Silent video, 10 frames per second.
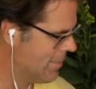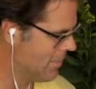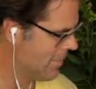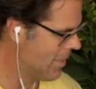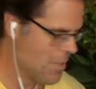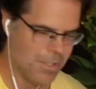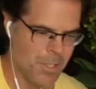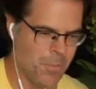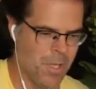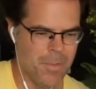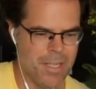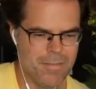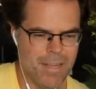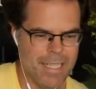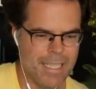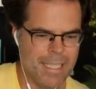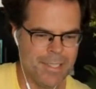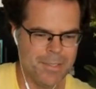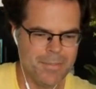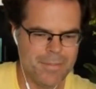there's only one way to find
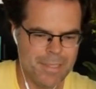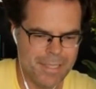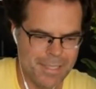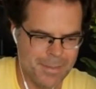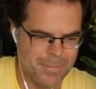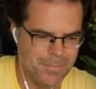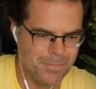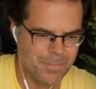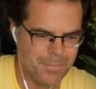out. Um,